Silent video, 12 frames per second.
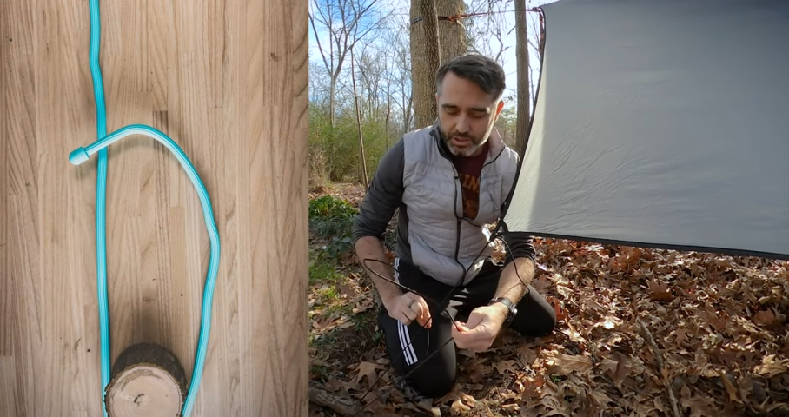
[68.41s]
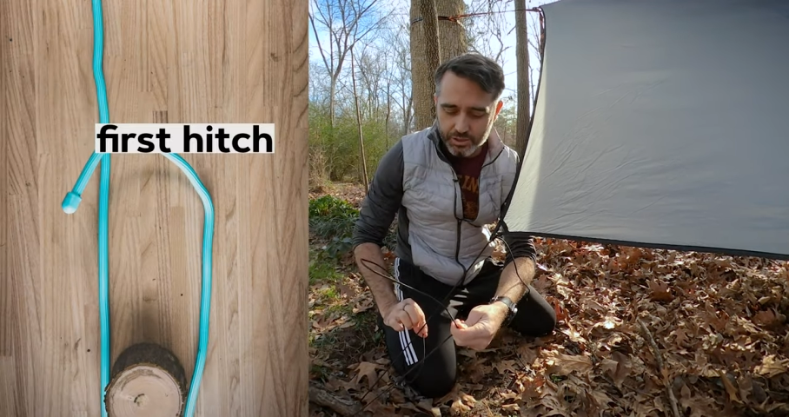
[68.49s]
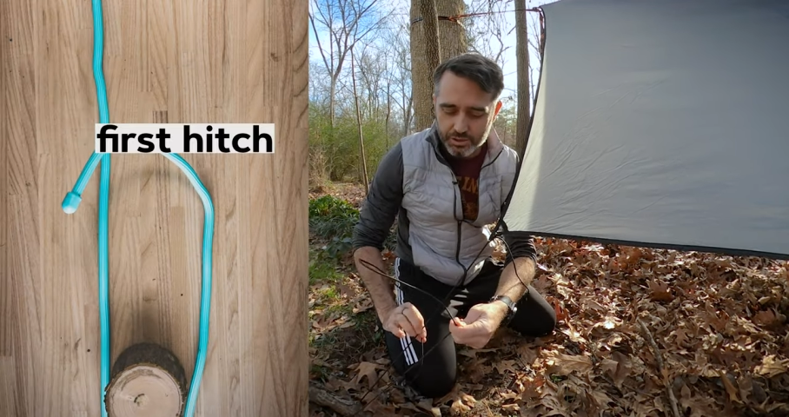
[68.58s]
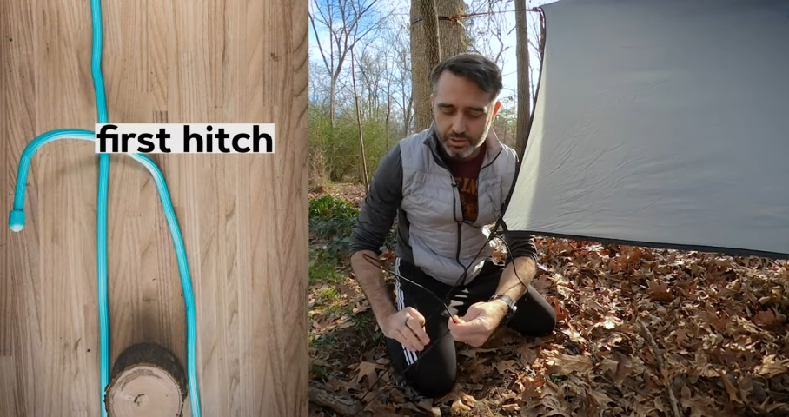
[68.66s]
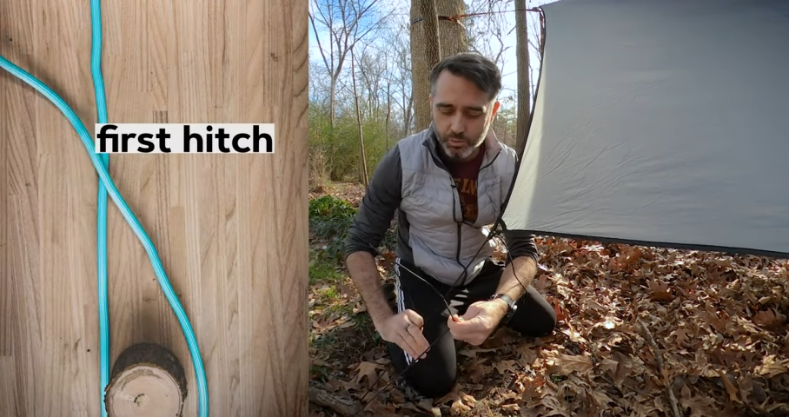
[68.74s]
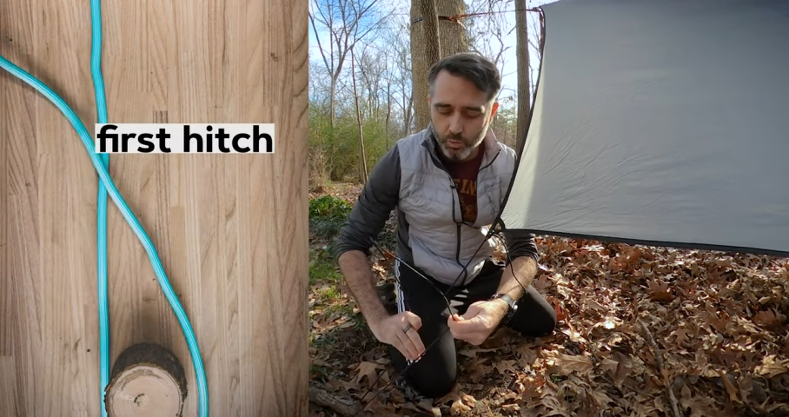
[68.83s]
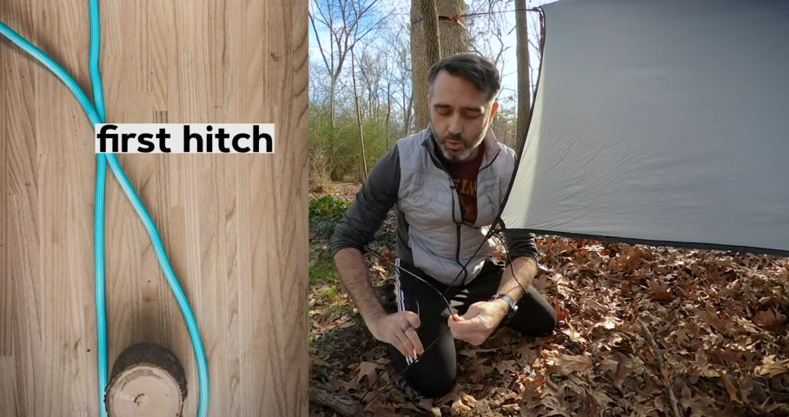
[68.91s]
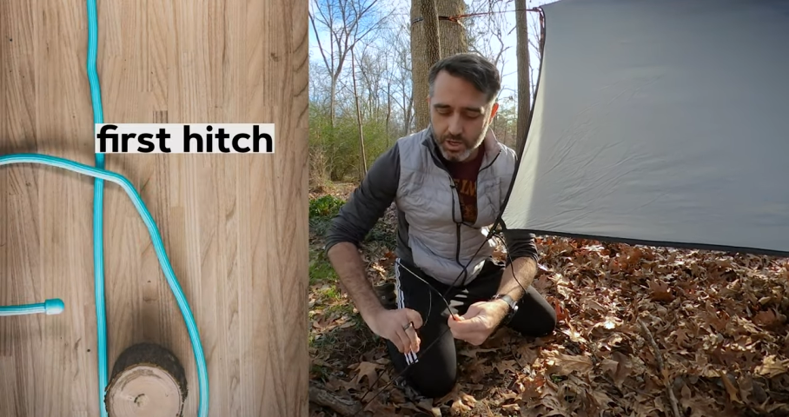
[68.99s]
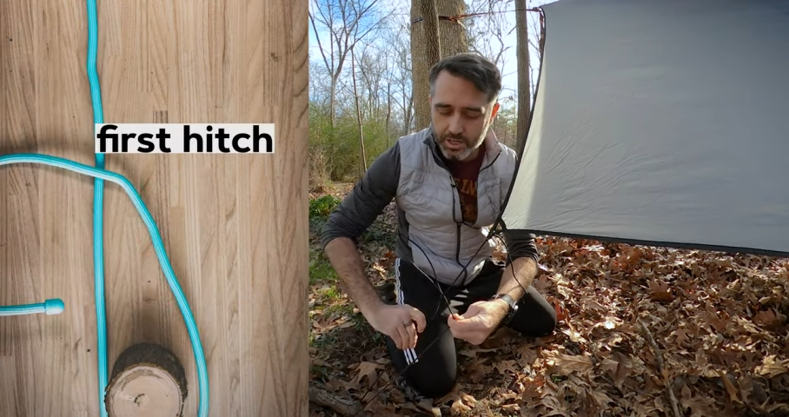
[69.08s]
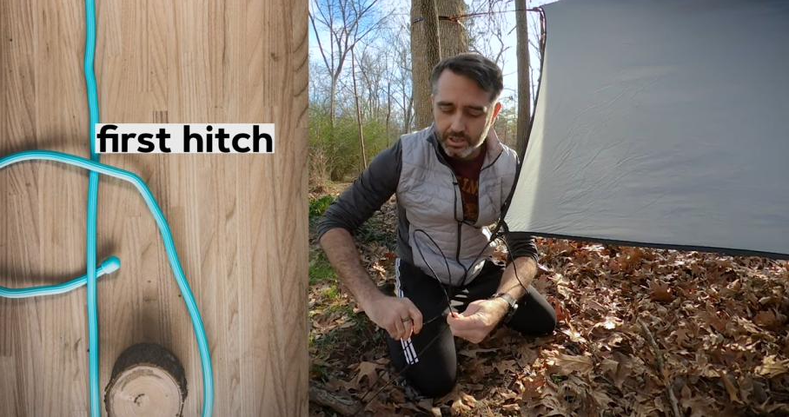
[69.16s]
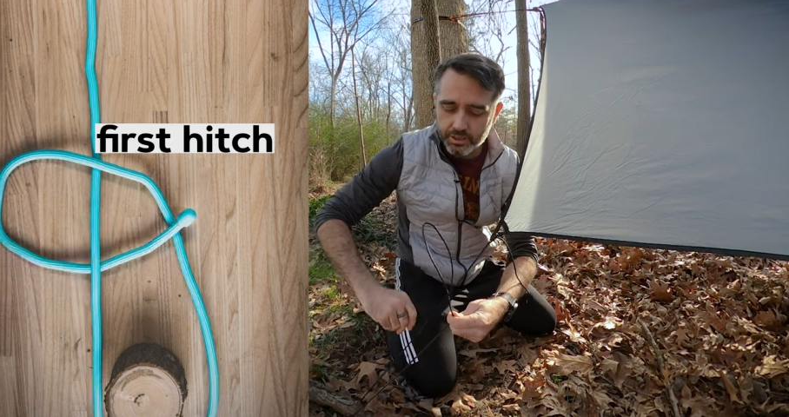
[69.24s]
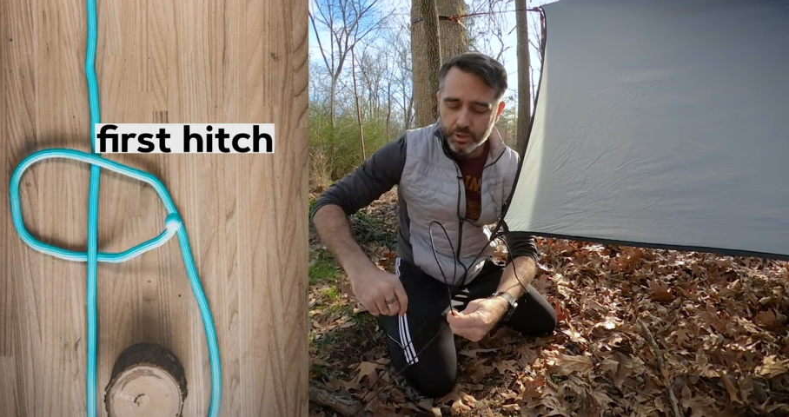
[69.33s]
you do
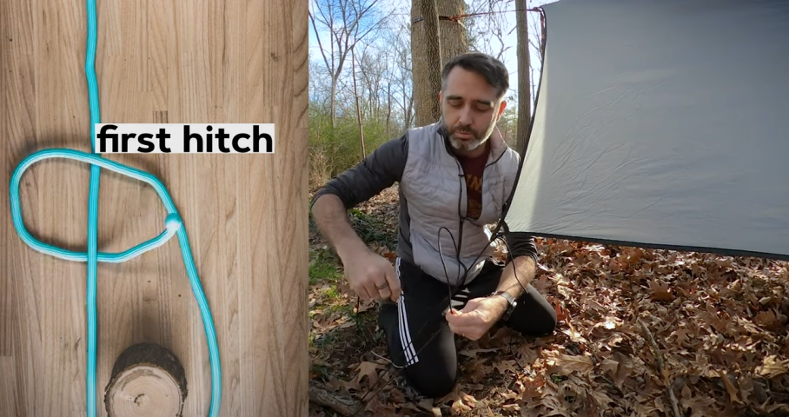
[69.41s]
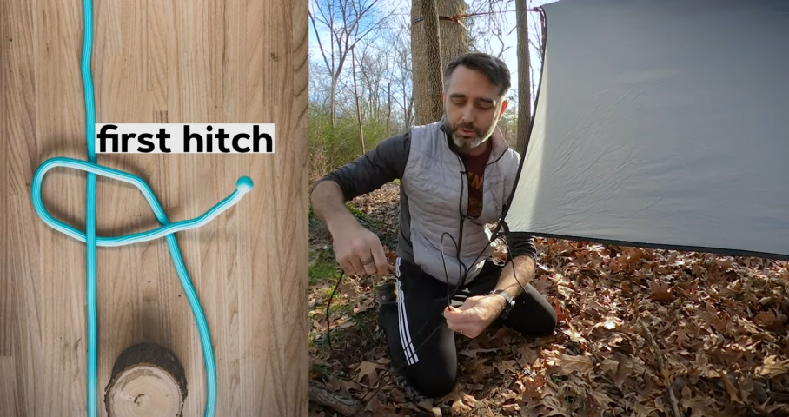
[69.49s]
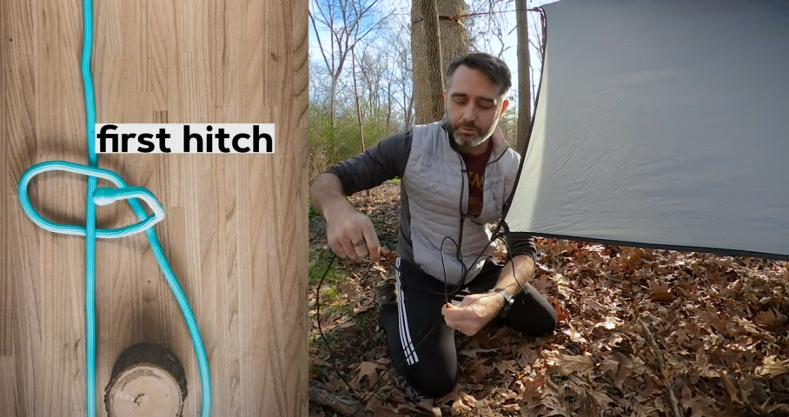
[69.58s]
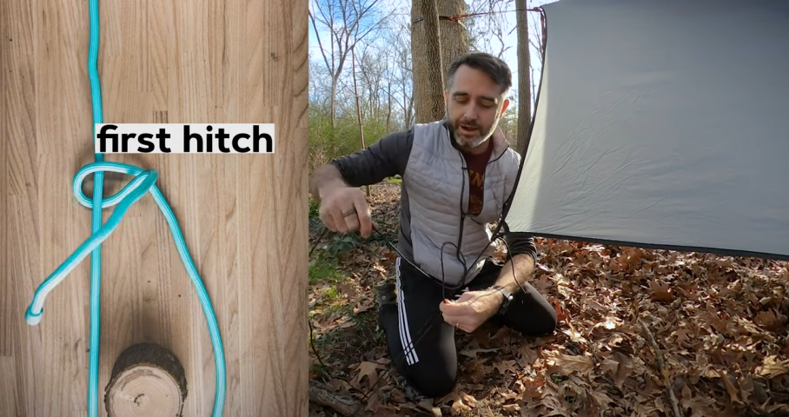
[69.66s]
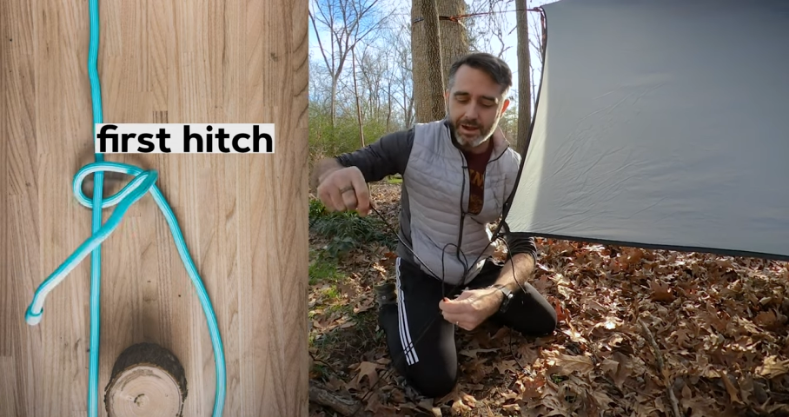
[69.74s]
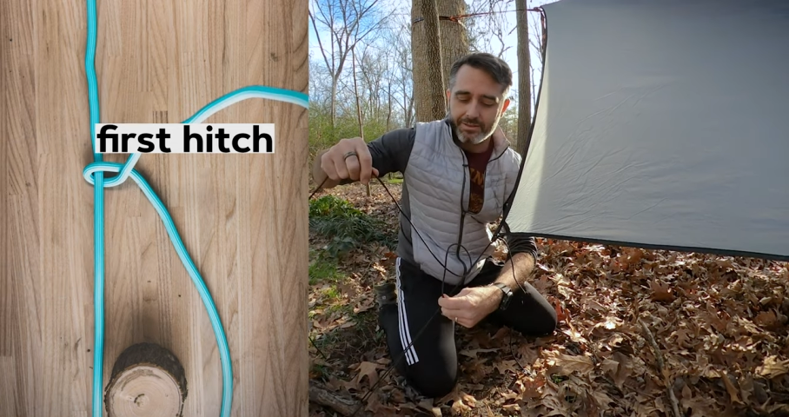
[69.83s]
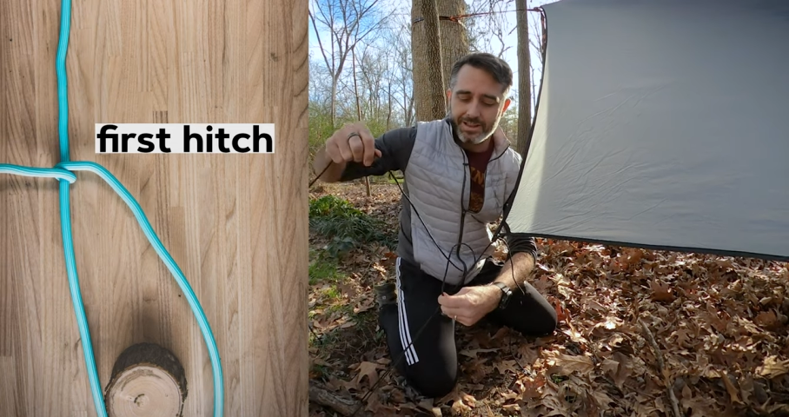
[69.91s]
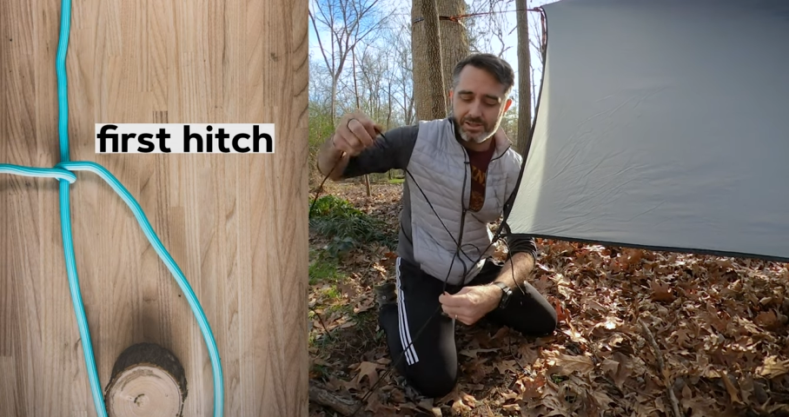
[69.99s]
one loop around,